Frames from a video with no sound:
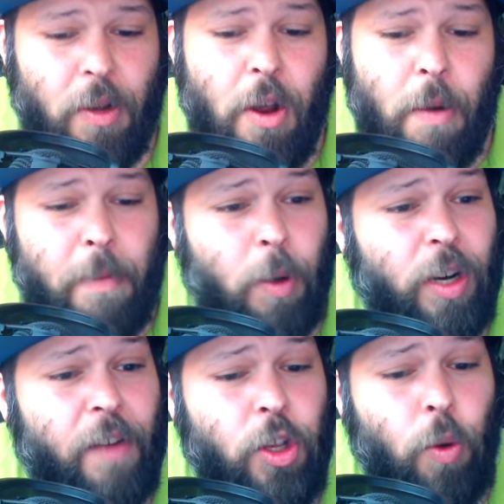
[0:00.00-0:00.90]
Remember,
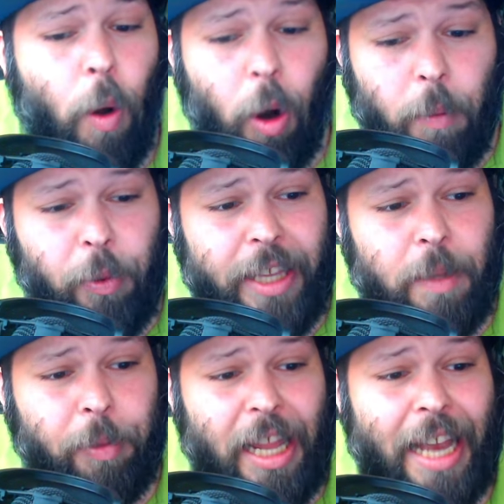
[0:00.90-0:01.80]
whenever you are playing the
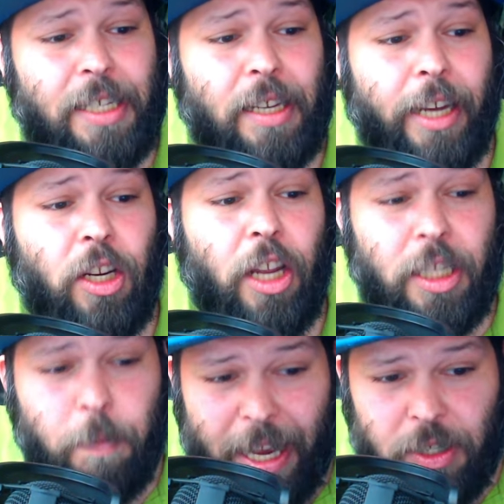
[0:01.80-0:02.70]
black side, it's
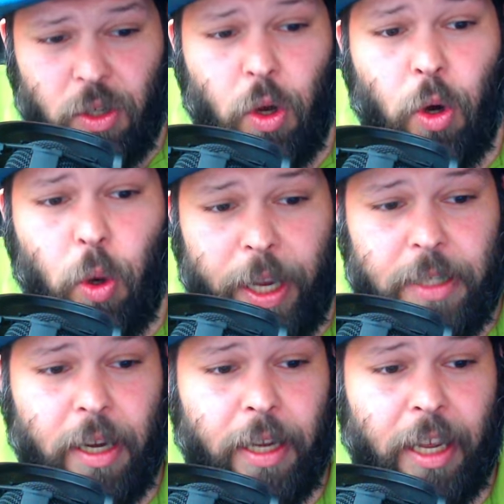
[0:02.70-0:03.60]
best to go queen
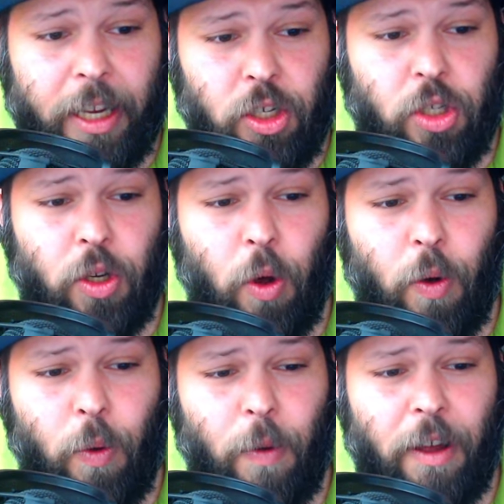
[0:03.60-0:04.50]
side and just
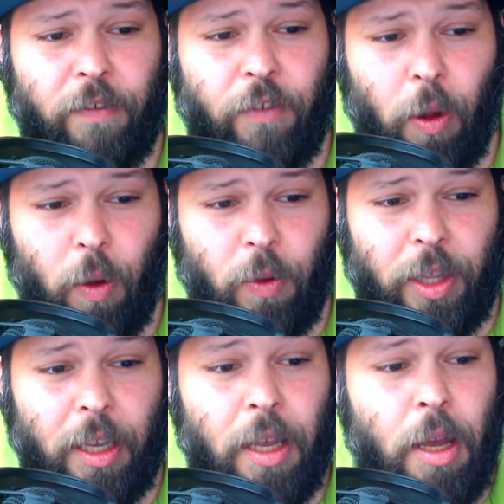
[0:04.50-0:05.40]
go and follow
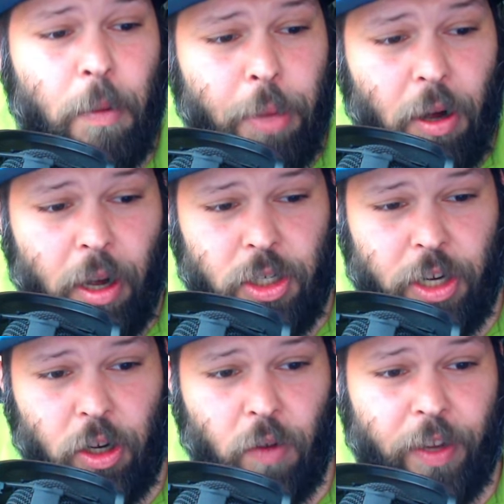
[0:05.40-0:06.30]
the pawn
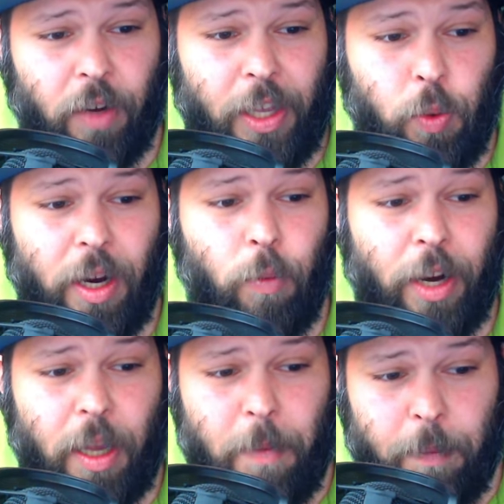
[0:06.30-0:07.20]
chain over here. That's why I
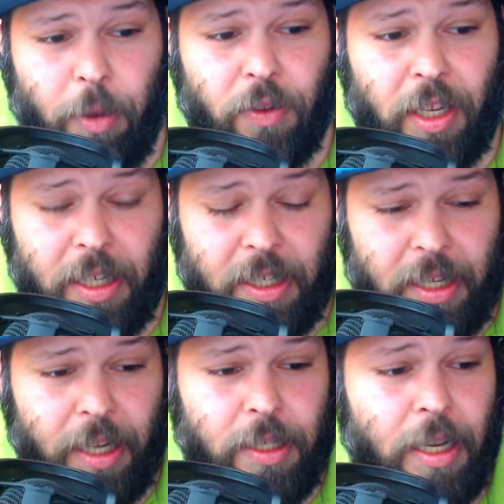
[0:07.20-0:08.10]
recommend pawn to
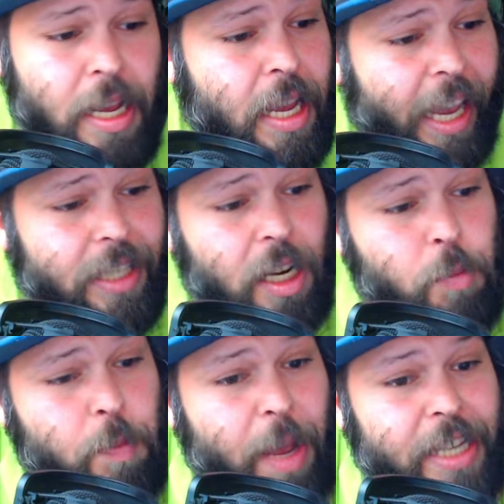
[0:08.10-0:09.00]
d6. It's going to
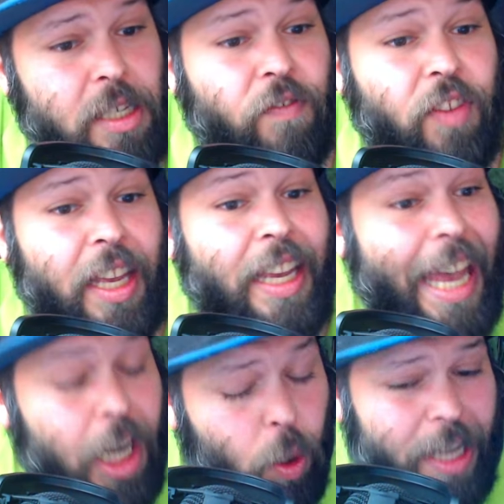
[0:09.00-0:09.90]
be best to feign
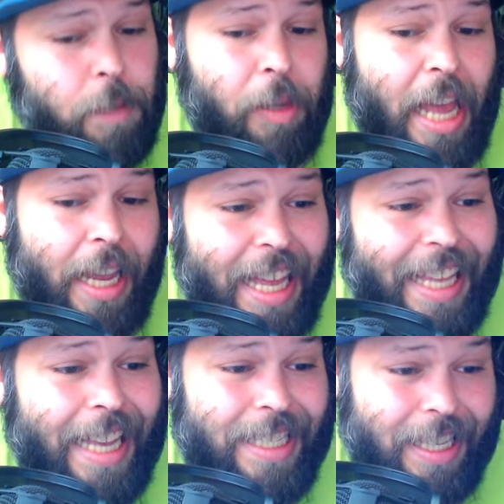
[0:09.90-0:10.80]
keto as black
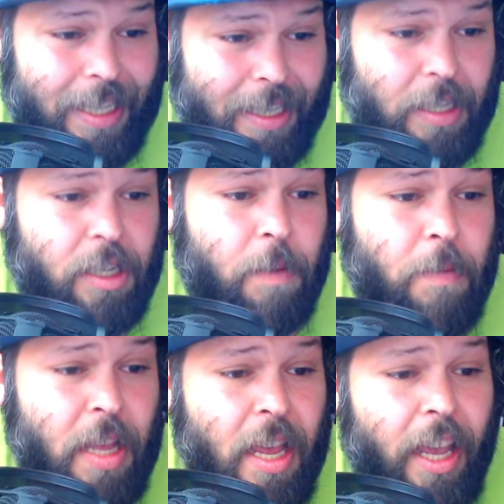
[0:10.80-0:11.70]
against this system.
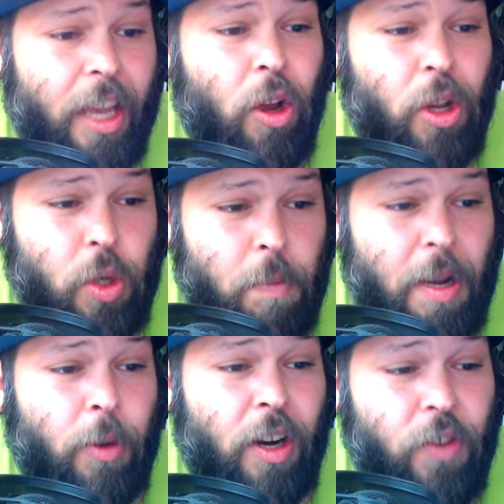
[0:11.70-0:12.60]
And also
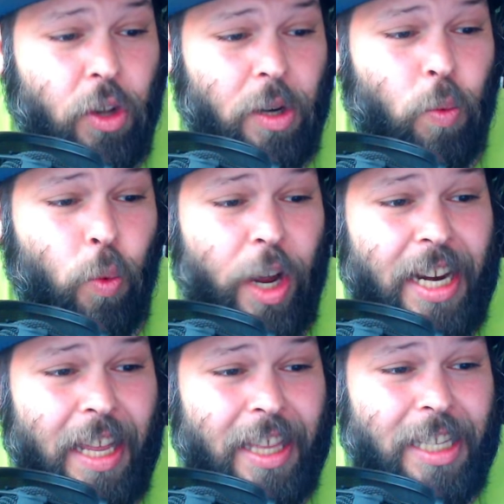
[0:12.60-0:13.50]
remember, if you can win
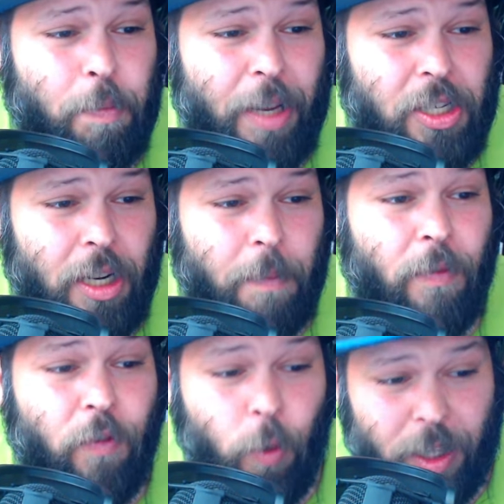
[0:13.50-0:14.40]
this bishop
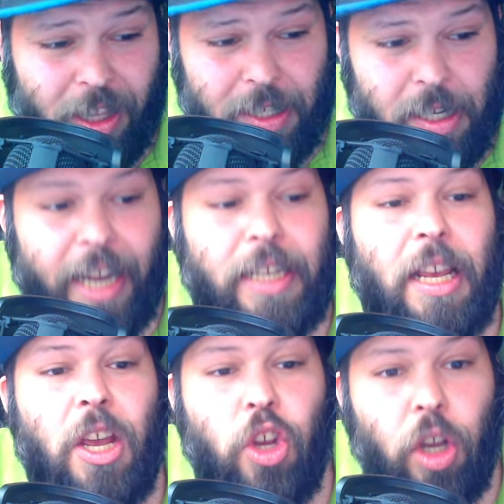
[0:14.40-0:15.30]
with this knight,
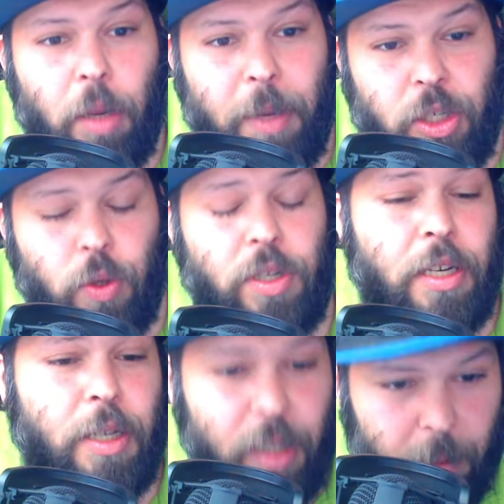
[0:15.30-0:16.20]
you're going to be
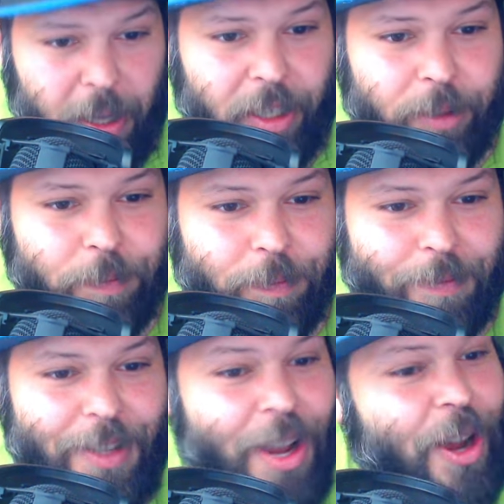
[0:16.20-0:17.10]
strategically better.
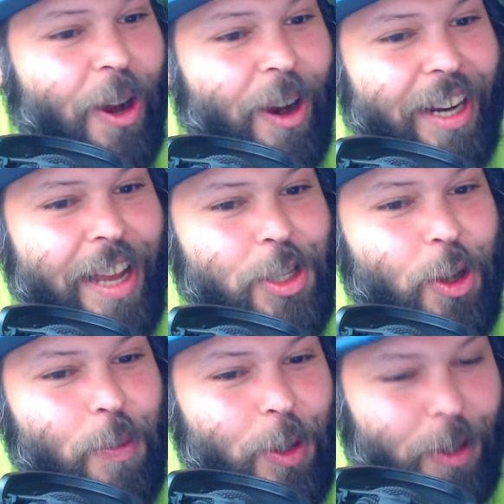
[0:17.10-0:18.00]
All right, guys,
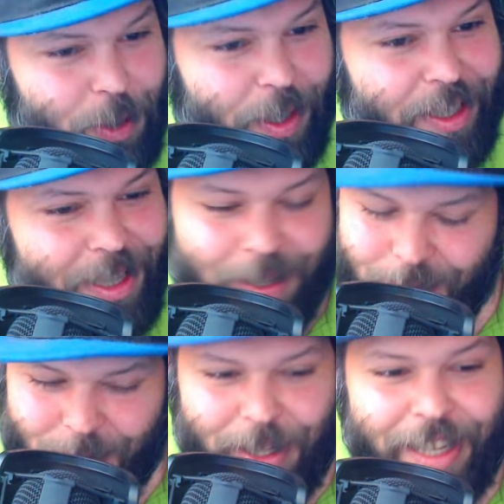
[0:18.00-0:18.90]
hope you enjoyed this.
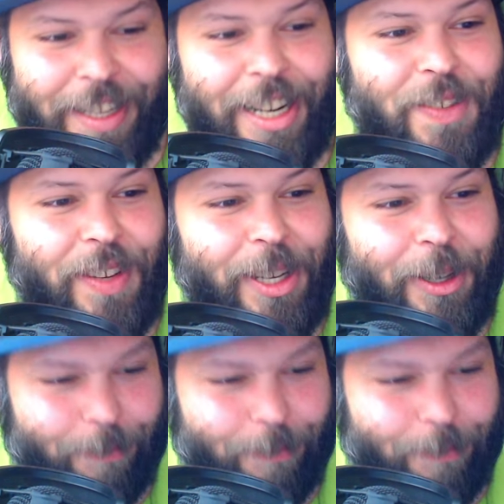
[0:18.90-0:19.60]
We'll see you in the next video.